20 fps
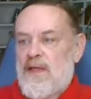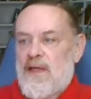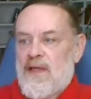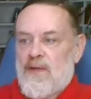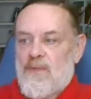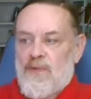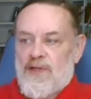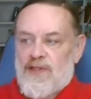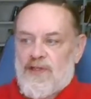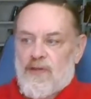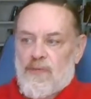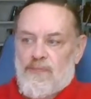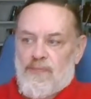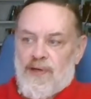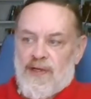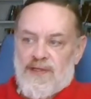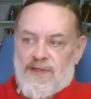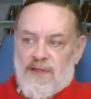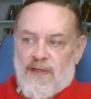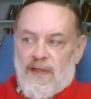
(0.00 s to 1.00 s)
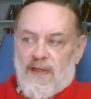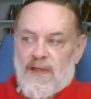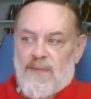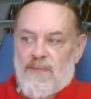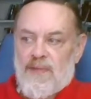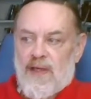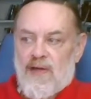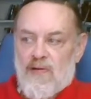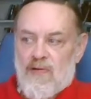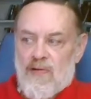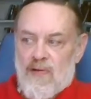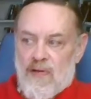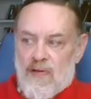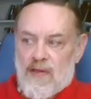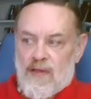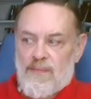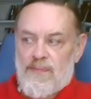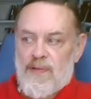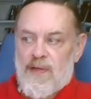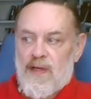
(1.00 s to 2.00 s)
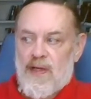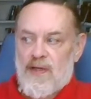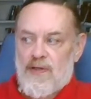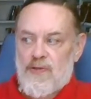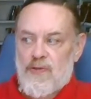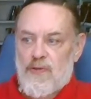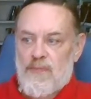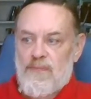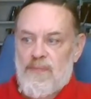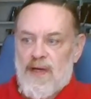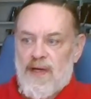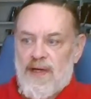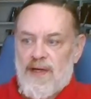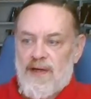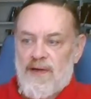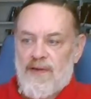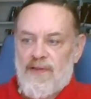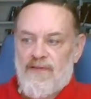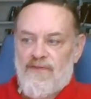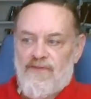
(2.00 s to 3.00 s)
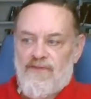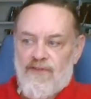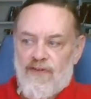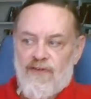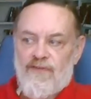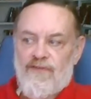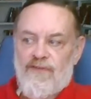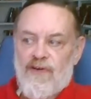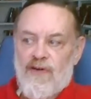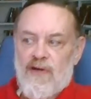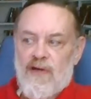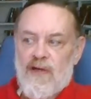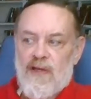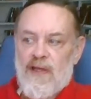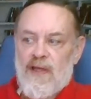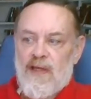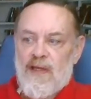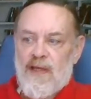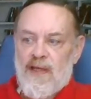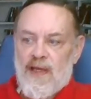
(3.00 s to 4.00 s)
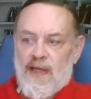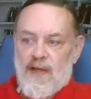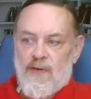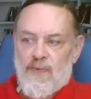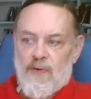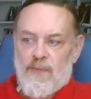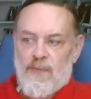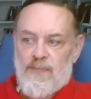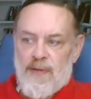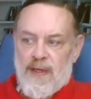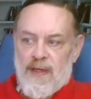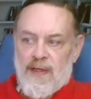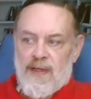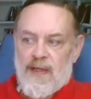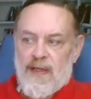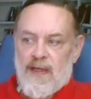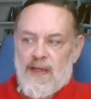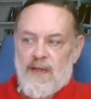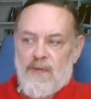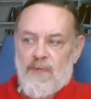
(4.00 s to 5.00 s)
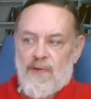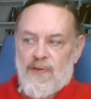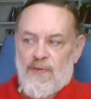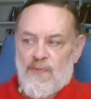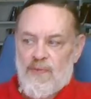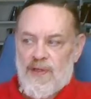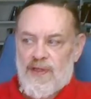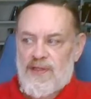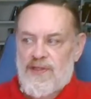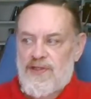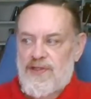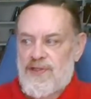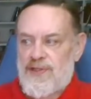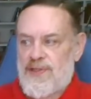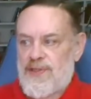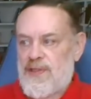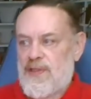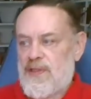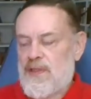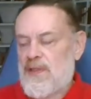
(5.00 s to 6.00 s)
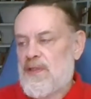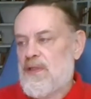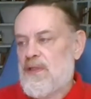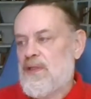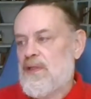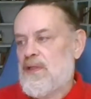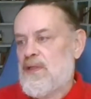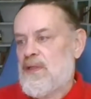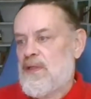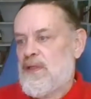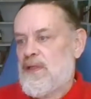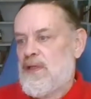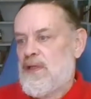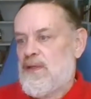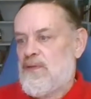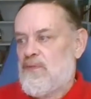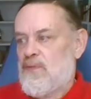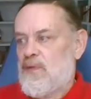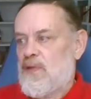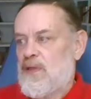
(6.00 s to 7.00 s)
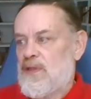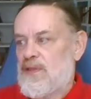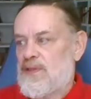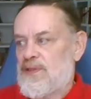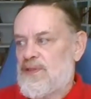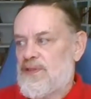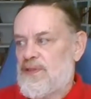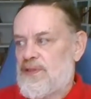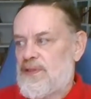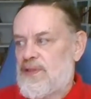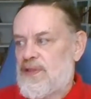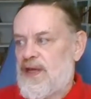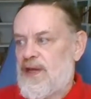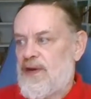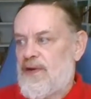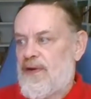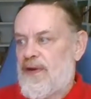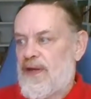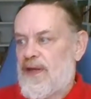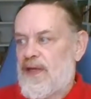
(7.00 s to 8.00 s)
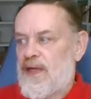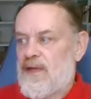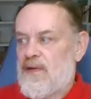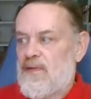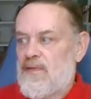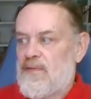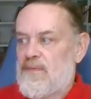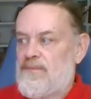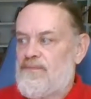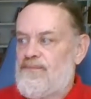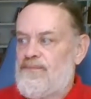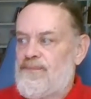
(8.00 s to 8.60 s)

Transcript: and we shall presently be called upon to admire the fervor and rapidity with which it was carried out.